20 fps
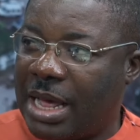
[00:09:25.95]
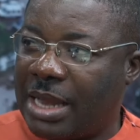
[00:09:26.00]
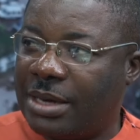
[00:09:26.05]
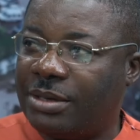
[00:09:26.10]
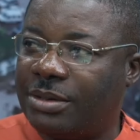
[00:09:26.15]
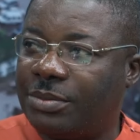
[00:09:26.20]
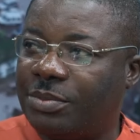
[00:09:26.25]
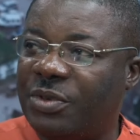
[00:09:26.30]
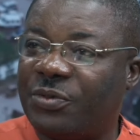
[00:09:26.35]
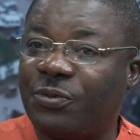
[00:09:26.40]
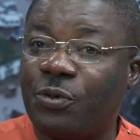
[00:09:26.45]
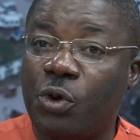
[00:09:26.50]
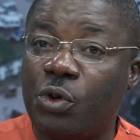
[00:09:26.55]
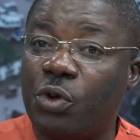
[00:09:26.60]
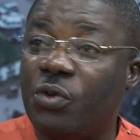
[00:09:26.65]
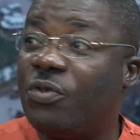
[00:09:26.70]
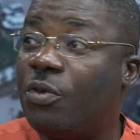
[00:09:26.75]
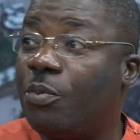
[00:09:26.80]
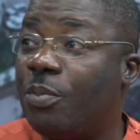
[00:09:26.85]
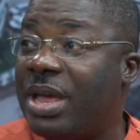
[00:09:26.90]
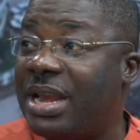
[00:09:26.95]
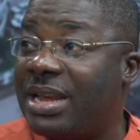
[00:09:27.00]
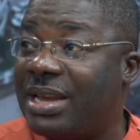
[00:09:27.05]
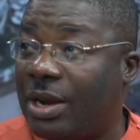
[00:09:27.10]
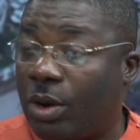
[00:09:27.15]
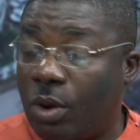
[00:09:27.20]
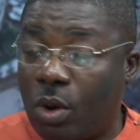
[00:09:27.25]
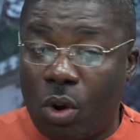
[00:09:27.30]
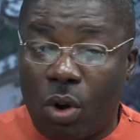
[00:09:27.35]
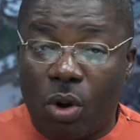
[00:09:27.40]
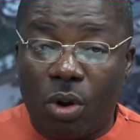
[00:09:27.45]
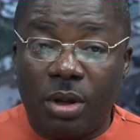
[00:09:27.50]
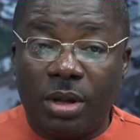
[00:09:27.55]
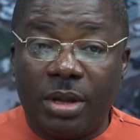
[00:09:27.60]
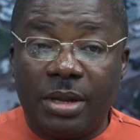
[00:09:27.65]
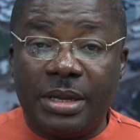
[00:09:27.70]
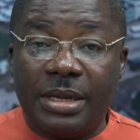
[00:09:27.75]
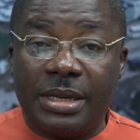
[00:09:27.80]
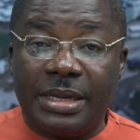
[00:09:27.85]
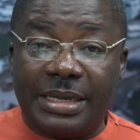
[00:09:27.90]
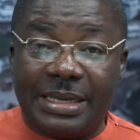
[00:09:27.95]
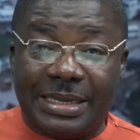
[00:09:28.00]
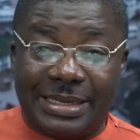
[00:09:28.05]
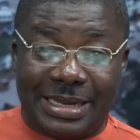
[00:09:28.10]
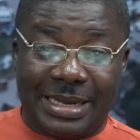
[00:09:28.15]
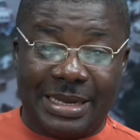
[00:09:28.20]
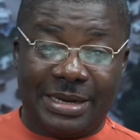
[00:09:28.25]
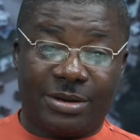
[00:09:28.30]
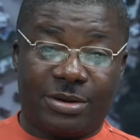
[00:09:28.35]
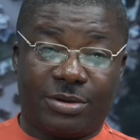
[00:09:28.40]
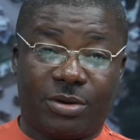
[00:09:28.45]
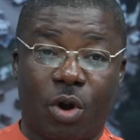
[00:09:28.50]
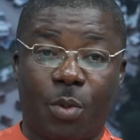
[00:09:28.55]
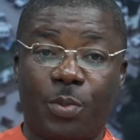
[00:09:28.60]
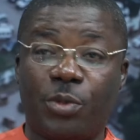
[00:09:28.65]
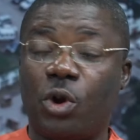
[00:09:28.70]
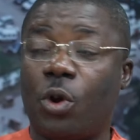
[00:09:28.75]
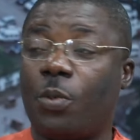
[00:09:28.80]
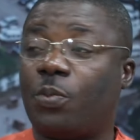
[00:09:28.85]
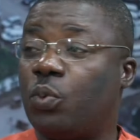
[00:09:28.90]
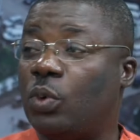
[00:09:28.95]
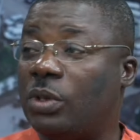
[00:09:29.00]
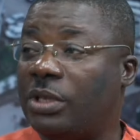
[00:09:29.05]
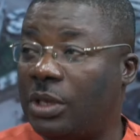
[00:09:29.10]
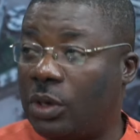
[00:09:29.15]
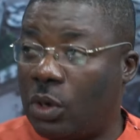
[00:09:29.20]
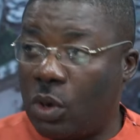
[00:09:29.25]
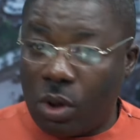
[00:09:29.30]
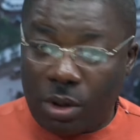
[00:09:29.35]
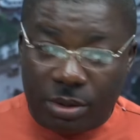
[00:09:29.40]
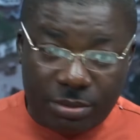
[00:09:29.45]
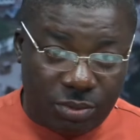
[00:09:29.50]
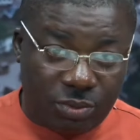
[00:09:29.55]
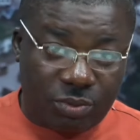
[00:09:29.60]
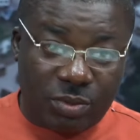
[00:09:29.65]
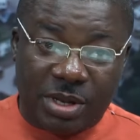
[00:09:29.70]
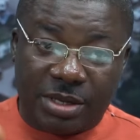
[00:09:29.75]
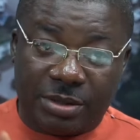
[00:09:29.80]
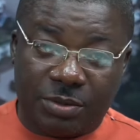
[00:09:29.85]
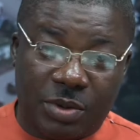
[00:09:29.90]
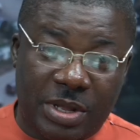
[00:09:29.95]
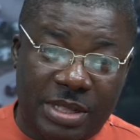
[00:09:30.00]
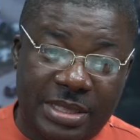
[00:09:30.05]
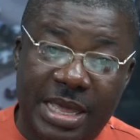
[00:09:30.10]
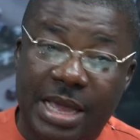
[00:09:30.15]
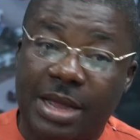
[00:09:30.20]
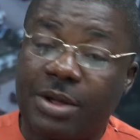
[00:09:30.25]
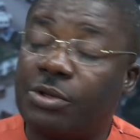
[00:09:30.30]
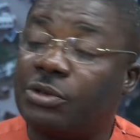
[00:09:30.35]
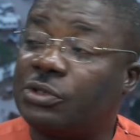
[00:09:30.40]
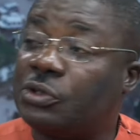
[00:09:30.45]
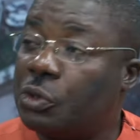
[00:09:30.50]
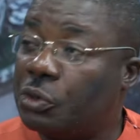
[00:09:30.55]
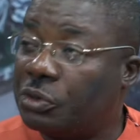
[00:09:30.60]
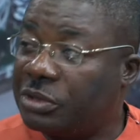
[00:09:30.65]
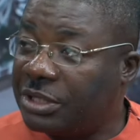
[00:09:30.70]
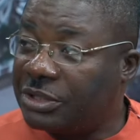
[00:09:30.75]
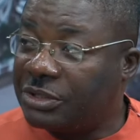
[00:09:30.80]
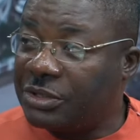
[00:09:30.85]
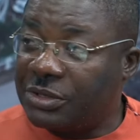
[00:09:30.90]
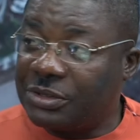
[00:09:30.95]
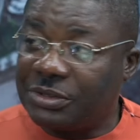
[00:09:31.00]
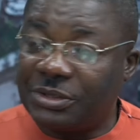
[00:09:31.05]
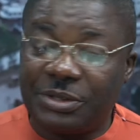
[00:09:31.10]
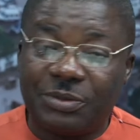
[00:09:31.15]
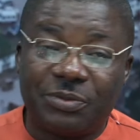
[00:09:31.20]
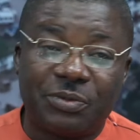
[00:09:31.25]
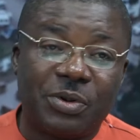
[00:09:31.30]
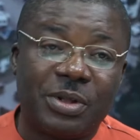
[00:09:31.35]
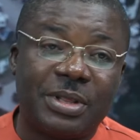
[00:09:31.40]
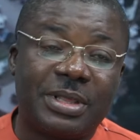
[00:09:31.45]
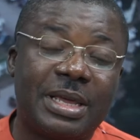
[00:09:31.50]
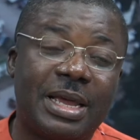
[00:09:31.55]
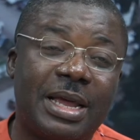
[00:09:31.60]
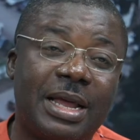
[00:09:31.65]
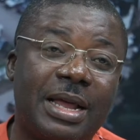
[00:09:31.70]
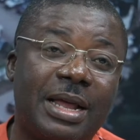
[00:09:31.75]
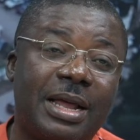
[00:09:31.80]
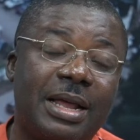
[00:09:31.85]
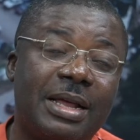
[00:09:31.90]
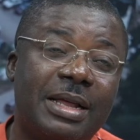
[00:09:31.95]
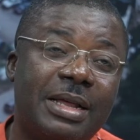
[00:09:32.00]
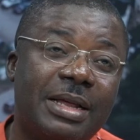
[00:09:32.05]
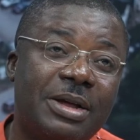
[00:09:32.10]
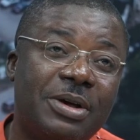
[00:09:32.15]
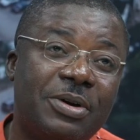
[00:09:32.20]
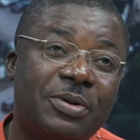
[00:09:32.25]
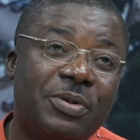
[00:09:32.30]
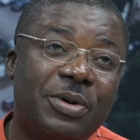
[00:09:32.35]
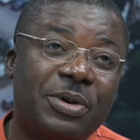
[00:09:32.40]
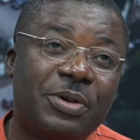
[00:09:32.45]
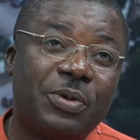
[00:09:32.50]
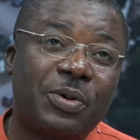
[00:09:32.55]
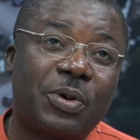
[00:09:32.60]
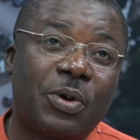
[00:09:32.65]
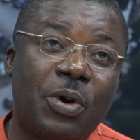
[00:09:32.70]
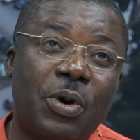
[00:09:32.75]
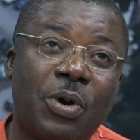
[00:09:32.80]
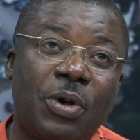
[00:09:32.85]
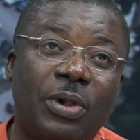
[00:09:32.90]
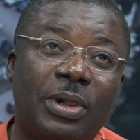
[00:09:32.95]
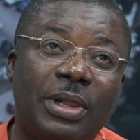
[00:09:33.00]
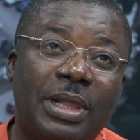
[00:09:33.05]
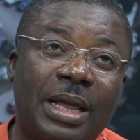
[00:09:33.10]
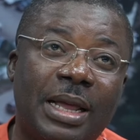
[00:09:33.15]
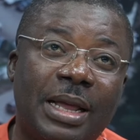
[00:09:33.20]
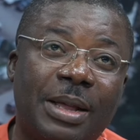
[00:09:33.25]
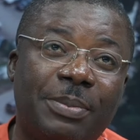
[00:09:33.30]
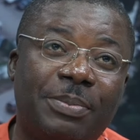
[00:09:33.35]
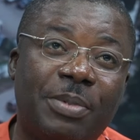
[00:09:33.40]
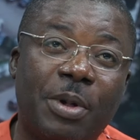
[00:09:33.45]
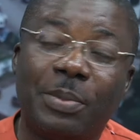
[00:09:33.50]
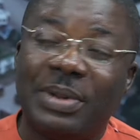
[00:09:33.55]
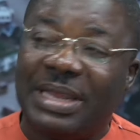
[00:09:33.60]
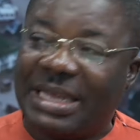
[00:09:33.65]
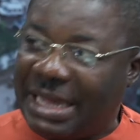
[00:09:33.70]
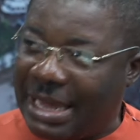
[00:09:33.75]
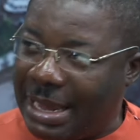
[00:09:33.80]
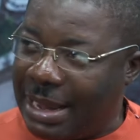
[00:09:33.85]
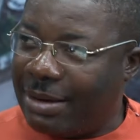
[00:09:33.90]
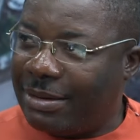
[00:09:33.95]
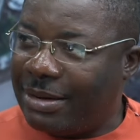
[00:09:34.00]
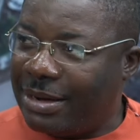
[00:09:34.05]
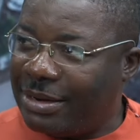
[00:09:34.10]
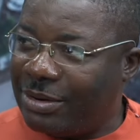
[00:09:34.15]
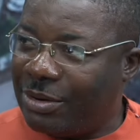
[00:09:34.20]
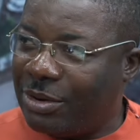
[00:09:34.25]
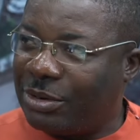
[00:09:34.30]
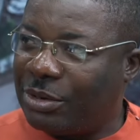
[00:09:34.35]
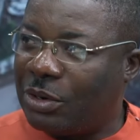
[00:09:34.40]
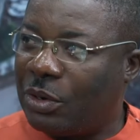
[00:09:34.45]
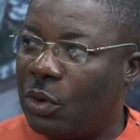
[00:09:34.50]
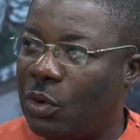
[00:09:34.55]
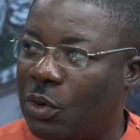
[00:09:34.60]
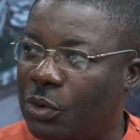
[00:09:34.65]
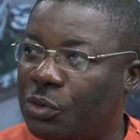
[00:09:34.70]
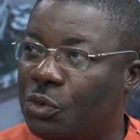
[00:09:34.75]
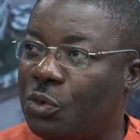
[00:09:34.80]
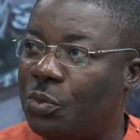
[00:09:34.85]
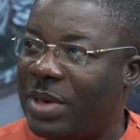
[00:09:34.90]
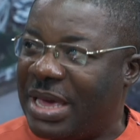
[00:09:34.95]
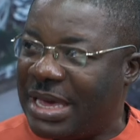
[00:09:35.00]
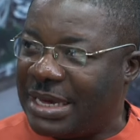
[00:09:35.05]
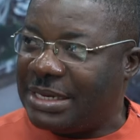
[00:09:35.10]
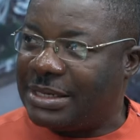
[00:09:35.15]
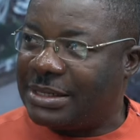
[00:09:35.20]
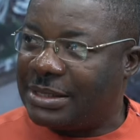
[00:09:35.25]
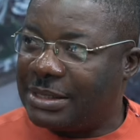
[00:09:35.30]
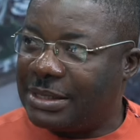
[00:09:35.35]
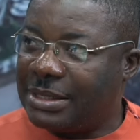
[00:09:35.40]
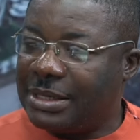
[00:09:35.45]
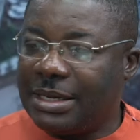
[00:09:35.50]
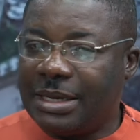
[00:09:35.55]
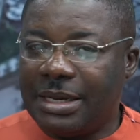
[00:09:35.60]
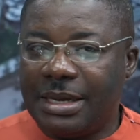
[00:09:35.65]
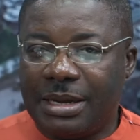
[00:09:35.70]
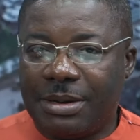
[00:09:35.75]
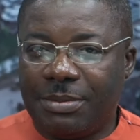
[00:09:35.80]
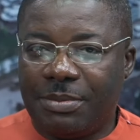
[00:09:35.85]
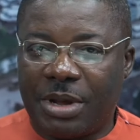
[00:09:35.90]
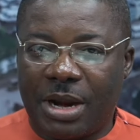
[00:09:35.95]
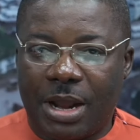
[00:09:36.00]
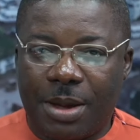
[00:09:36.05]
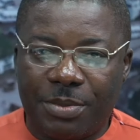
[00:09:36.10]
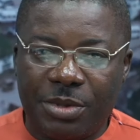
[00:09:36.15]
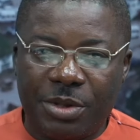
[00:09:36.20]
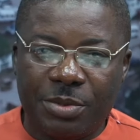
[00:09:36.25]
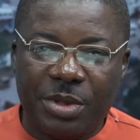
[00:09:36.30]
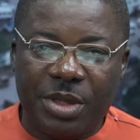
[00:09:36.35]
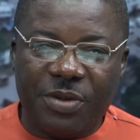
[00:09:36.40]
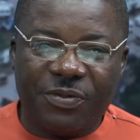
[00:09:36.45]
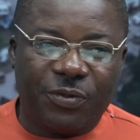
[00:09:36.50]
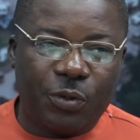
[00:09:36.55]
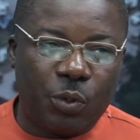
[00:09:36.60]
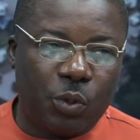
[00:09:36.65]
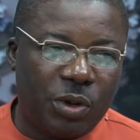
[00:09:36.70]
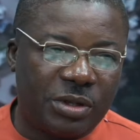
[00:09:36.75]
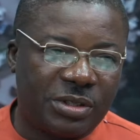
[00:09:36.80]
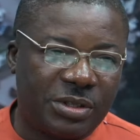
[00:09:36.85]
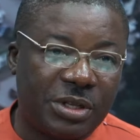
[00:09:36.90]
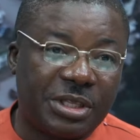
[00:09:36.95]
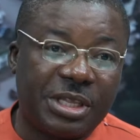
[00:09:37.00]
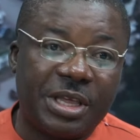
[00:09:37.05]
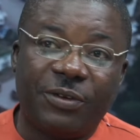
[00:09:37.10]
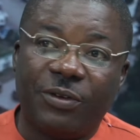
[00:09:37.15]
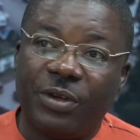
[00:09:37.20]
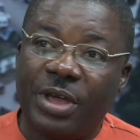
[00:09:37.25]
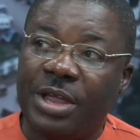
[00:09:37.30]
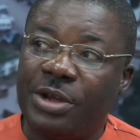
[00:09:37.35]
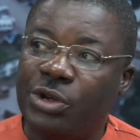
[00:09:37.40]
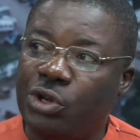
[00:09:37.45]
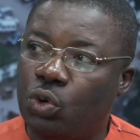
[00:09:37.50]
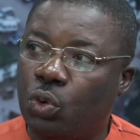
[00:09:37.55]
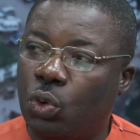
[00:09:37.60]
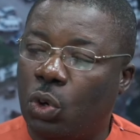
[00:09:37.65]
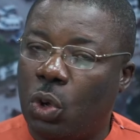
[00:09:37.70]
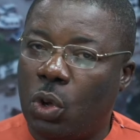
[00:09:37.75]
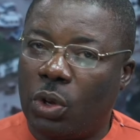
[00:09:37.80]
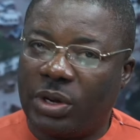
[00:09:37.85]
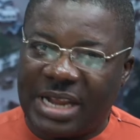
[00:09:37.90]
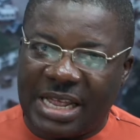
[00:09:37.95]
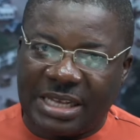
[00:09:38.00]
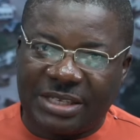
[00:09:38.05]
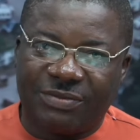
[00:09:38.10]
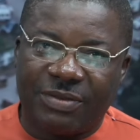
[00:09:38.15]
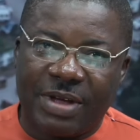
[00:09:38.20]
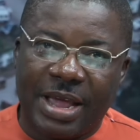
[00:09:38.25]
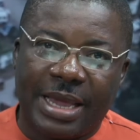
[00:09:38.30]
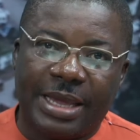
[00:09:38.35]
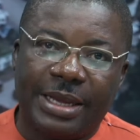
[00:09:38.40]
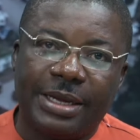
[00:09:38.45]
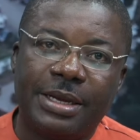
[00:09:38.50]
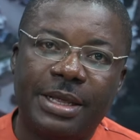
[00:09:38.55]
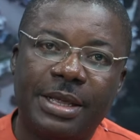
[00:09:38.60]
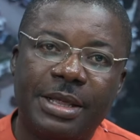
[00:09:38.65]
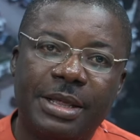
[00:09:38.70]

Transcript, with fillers: And before you even made the law, in coming up with the law, were there consultations? Were there what you call public hearing on the law you made? But I mean, if it was not a new law, that's fine.